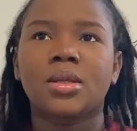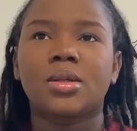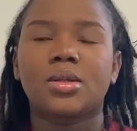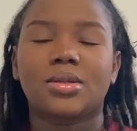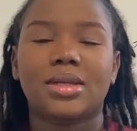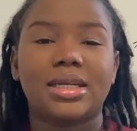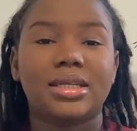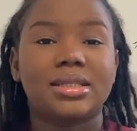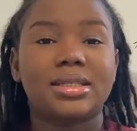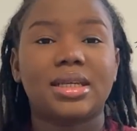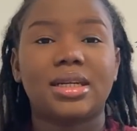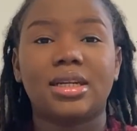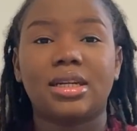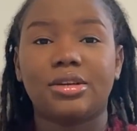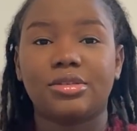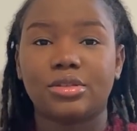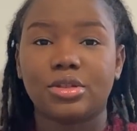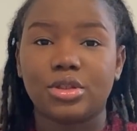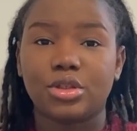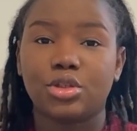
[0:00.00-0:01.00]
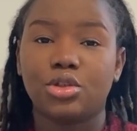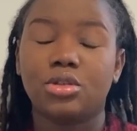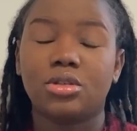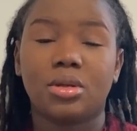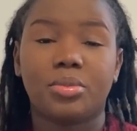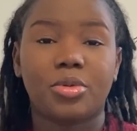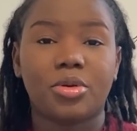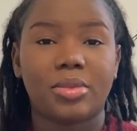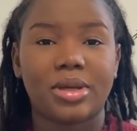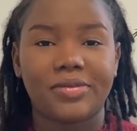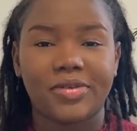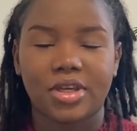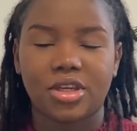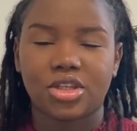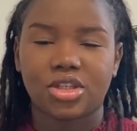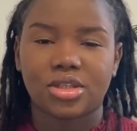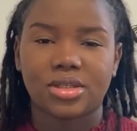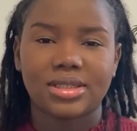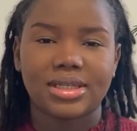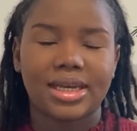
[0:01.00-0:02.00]
So I decided I was going to use up all my
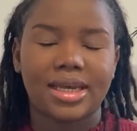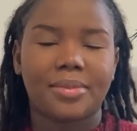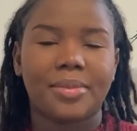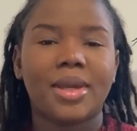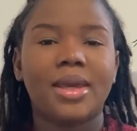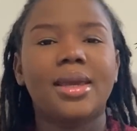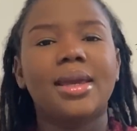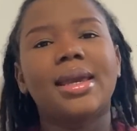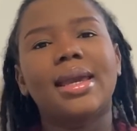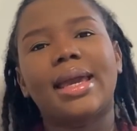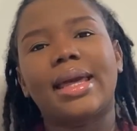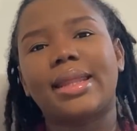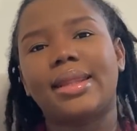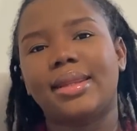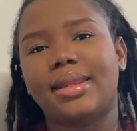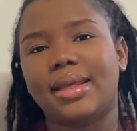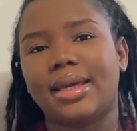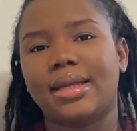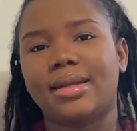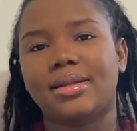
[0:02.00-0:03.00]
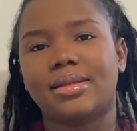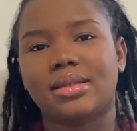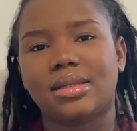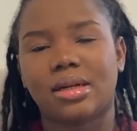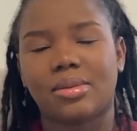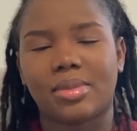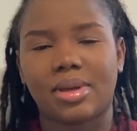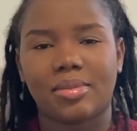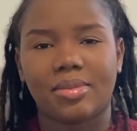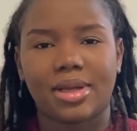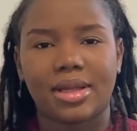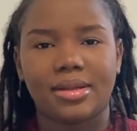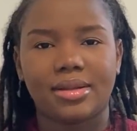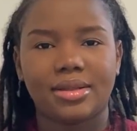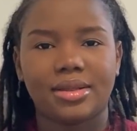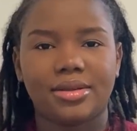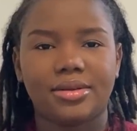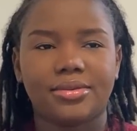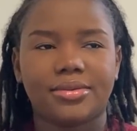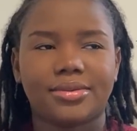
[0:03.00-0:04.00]
vacation time and then start my mat
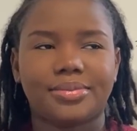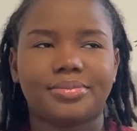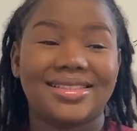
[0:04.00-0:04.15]
leave.